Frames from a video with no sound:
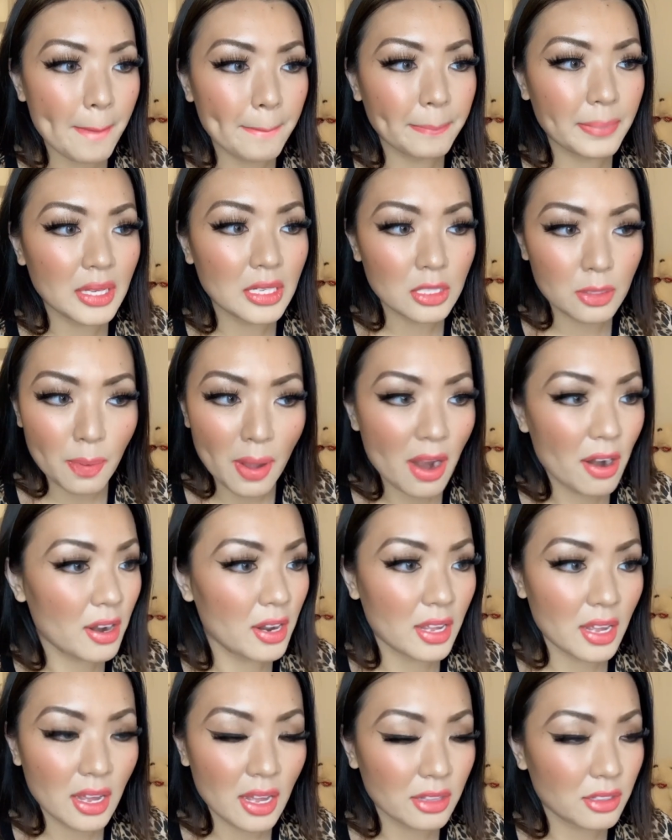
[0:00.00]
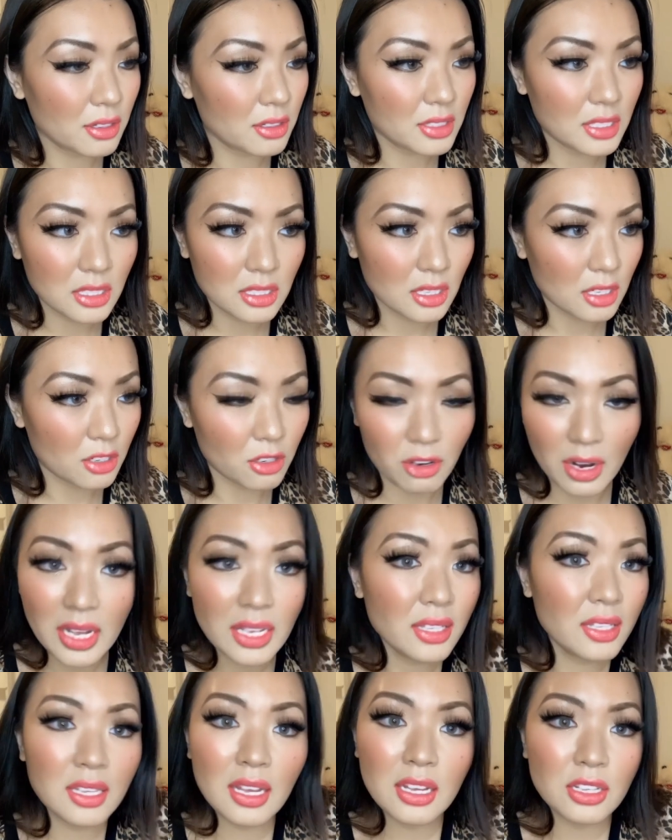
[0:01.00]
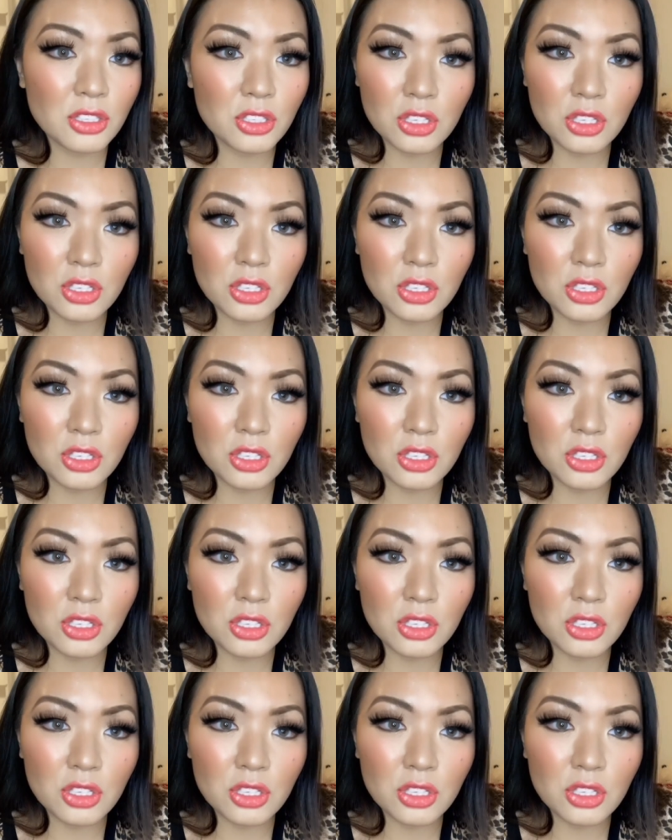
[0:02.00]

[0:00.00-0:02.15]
inspiring others is a great thing